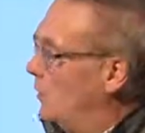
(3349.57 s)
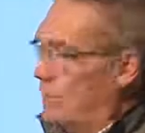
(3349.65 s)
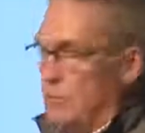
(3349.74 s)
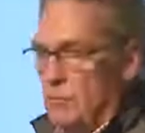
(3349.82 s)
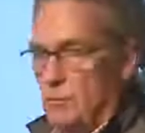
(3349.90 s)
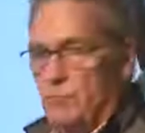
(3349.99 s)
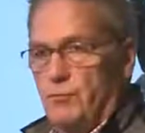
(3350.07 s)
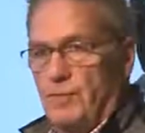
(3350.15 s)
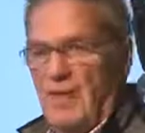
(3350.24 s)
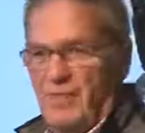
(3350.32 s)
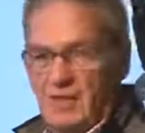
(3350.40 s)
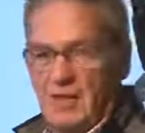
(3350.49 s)
want to
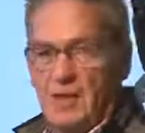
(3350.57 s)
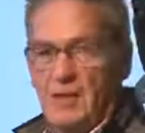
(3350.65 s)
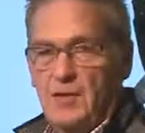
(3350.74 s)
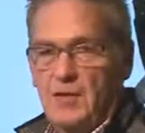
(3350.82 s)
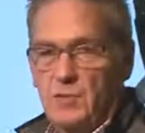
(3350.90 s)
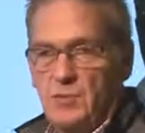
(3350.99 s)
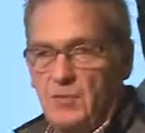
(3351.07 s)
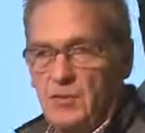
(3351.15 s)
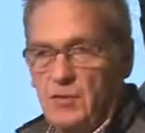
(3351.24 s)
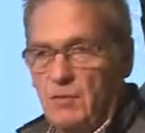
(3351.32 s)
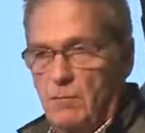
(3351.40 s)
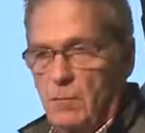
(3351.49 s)
privatize the
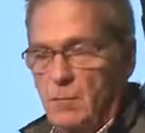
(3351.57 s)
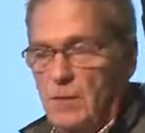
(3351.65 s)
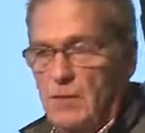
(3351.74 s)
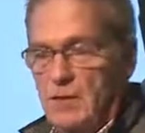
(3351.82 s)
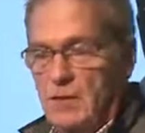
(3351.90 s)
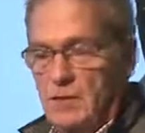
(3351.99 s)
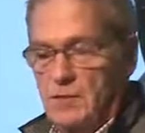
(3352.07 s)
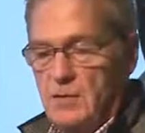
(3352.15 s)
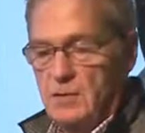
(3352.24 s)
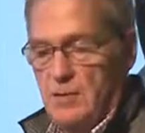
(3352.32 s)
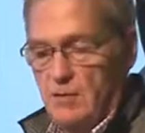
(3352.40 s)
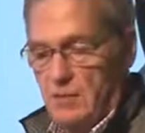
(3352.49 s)
provision of mobility as a
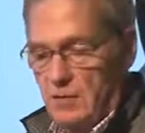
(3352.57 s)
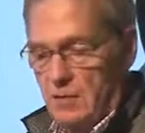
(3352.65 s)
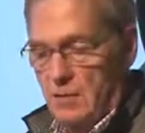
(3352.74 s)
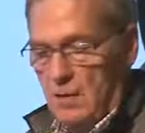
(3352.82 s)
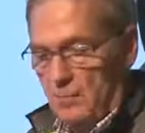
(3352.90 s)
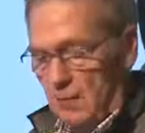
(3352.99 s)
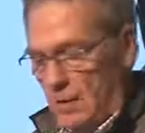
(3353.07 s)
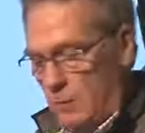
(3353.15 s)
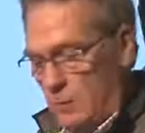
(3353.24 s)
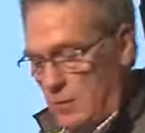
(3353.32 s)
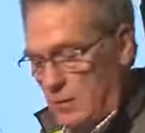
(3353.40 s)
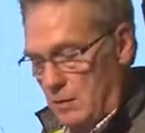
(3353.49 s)
service?
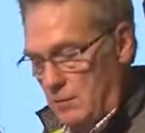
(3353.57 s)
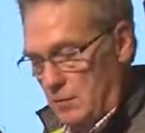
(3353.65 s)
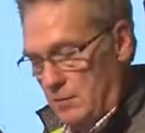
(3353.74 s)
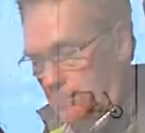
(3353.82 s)
Maybe we don't.